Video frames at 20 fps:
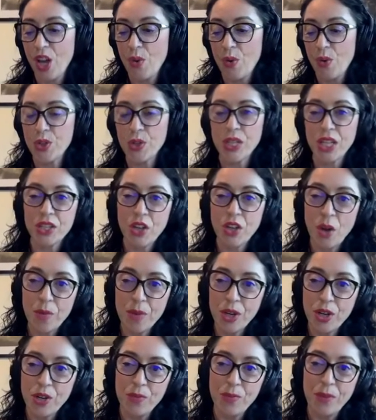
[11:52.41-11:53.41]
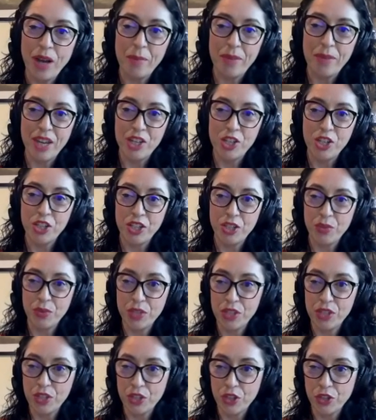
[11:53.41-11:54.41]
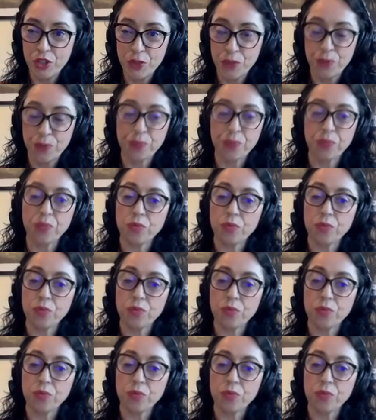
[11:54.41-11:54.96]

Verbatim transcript: which was a topic of my PhD research